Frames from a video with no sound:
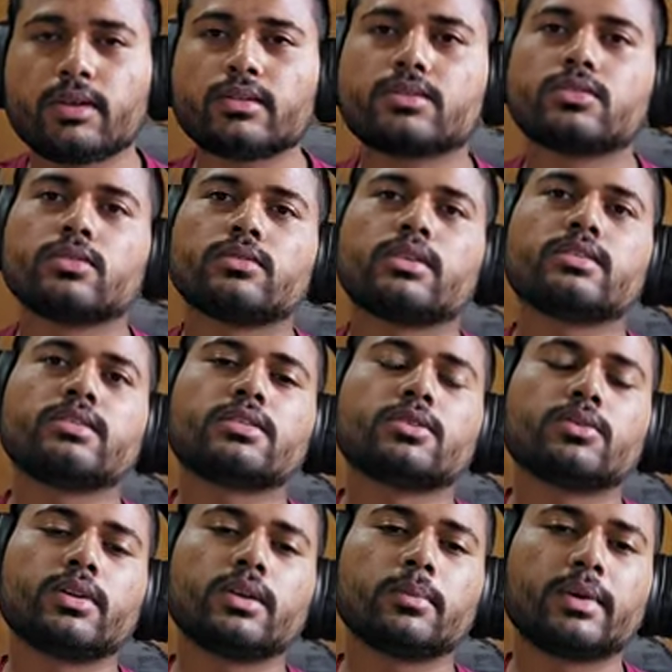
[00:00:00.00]
So this
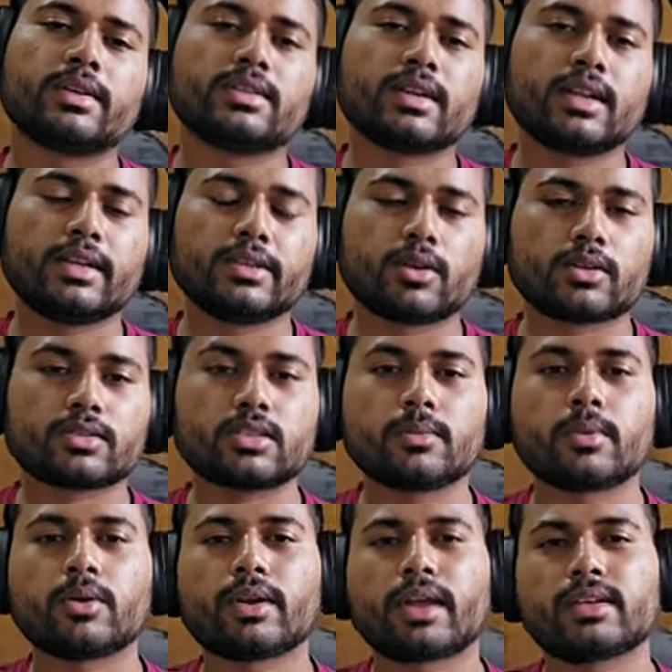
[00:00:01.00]
unit basically talks
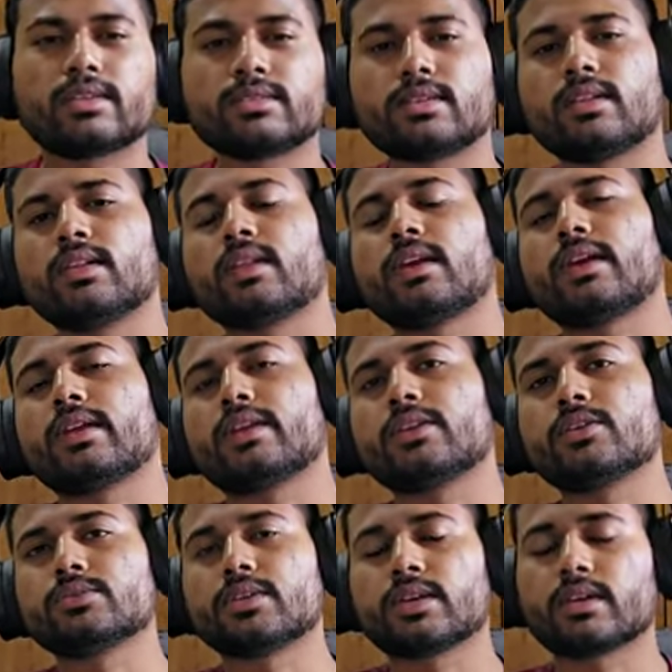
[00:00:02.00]
about Excel and
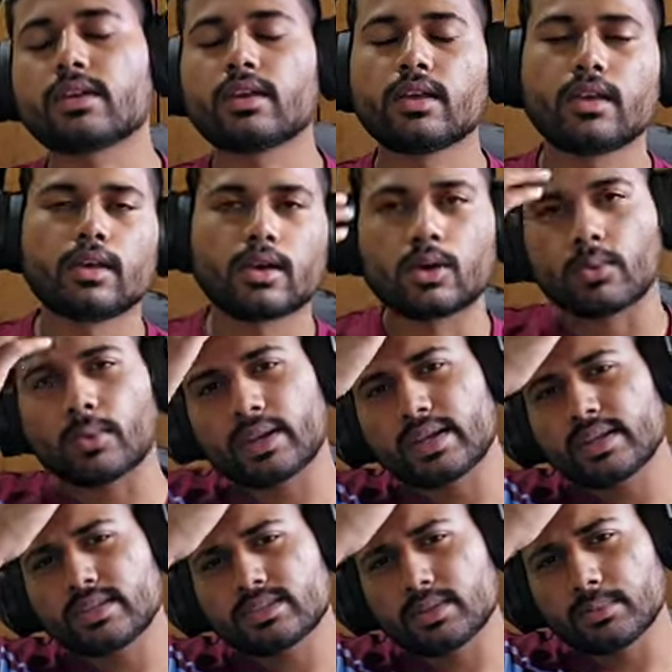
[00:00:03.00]
using a
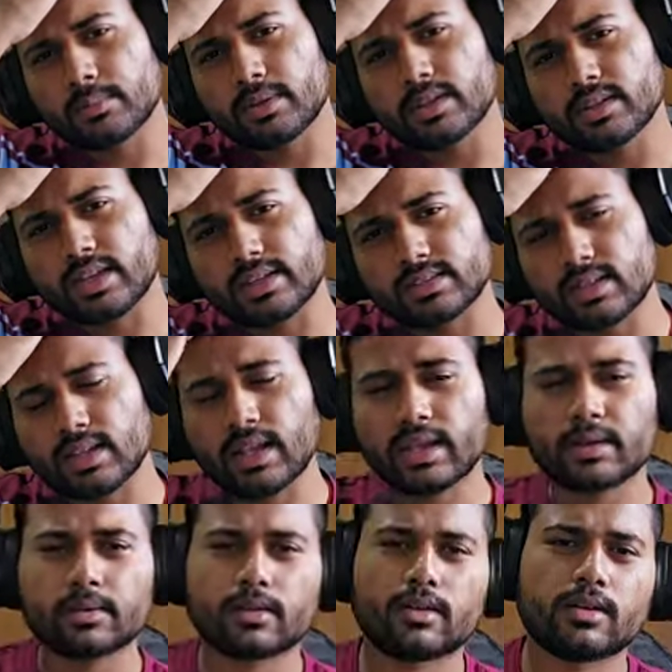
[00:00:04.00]
very simple things like
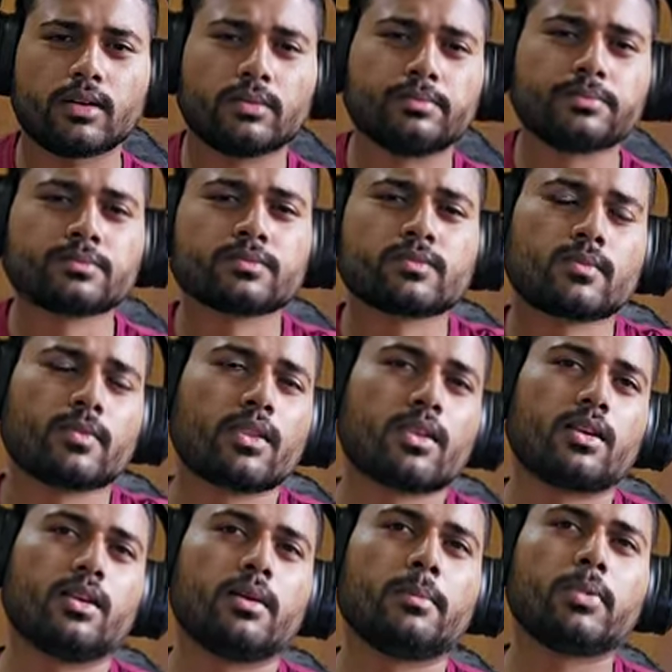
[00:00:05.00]

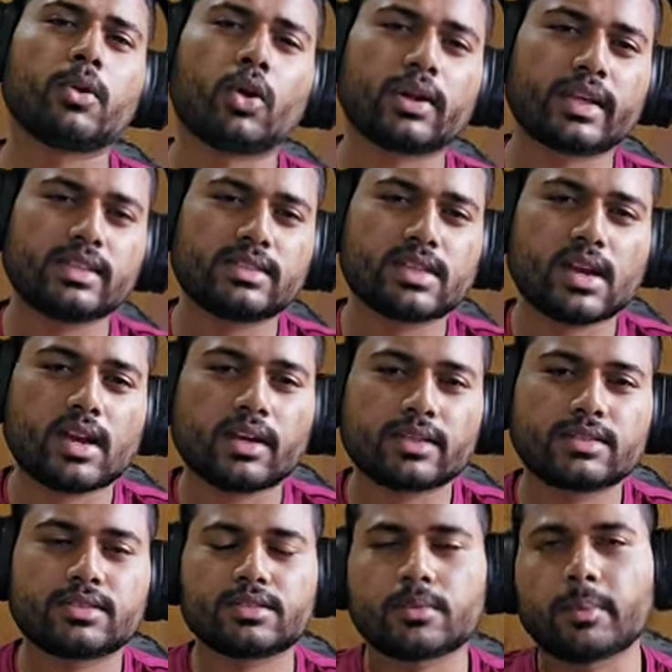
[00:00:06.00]
plotting
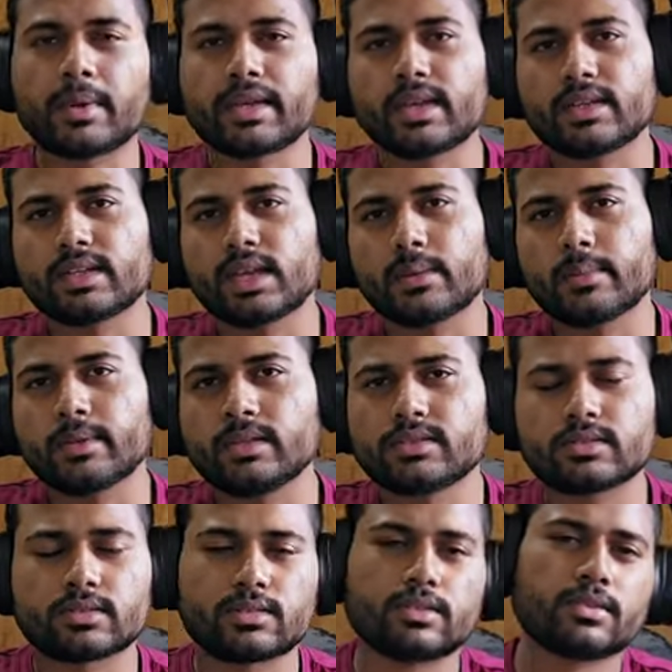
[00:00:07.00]
charts, making
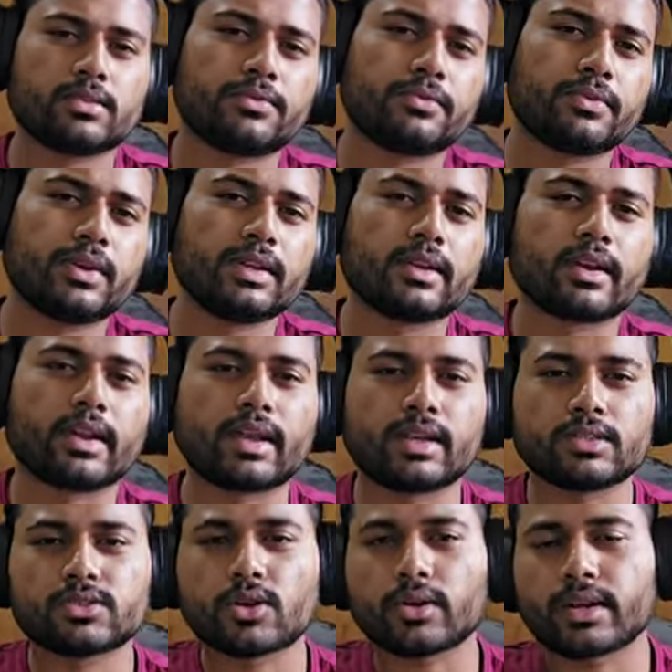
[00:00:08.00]
tables, filtering
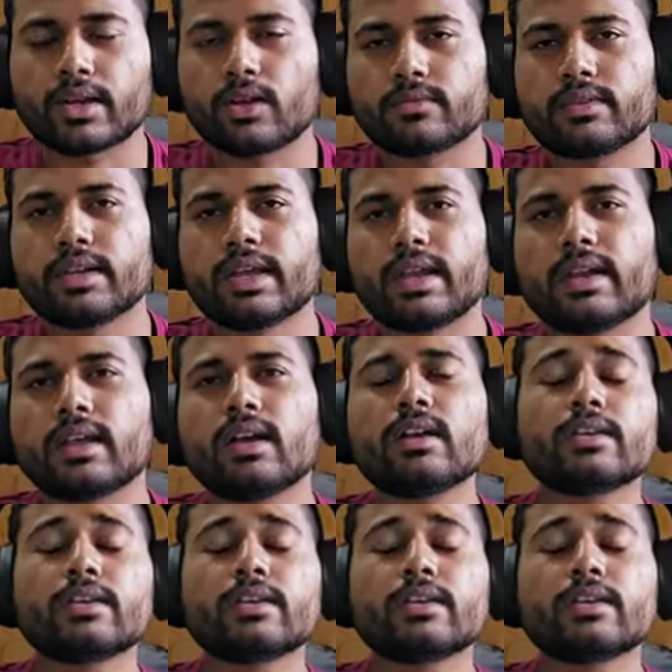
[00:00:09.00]
and sorting of the data